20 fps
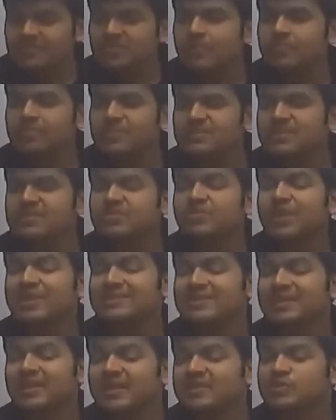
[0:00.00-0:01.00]
on business.
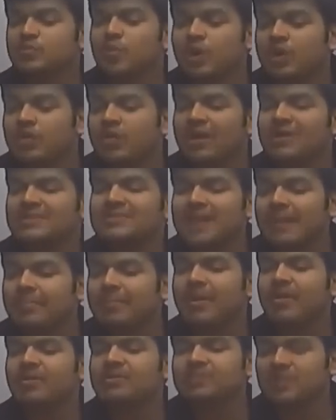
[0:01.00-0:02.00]
Resilience, what do you understand by
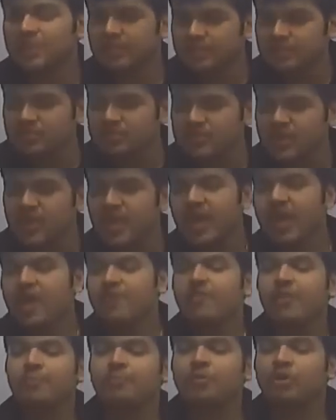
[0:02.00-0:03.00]
resilience? If
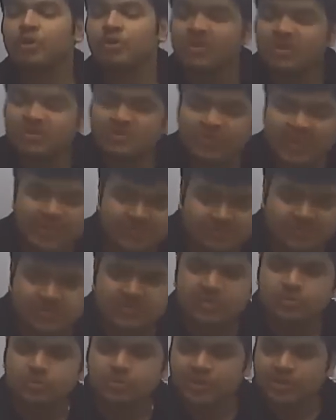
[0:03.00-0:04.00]
I put you in a stressful
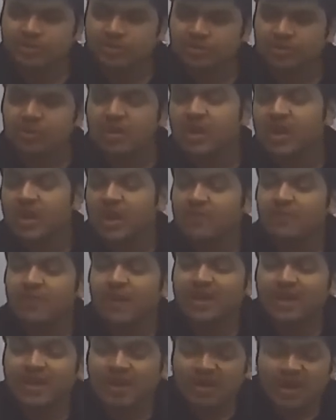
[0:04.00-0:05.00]
situation, if I
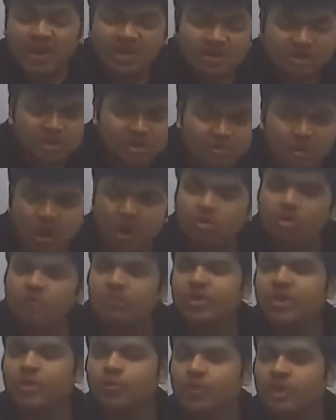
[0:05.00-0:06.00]
crunch you out of
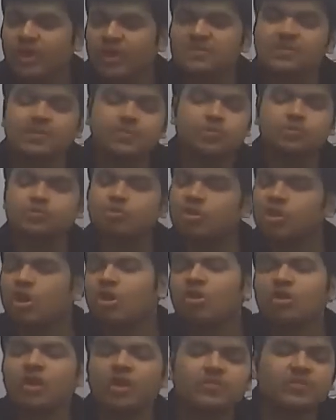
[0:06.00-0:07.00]
liquidity, suppose you are not
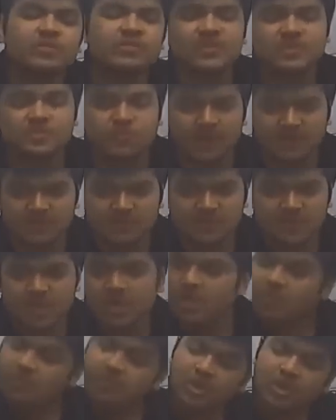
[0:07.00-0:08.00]
earning for 6 months,
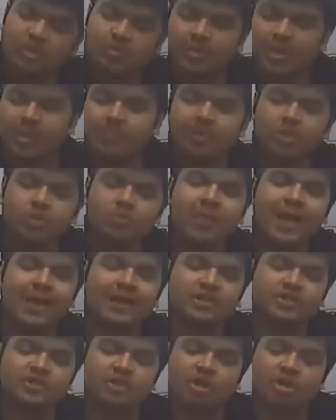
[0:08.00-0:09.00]
will you be able to
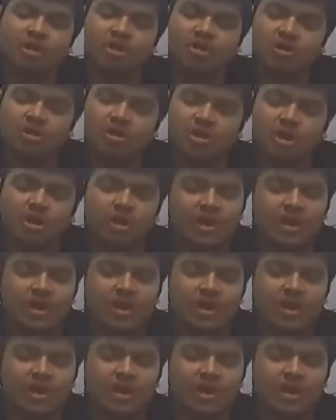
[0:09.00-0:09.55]
manage your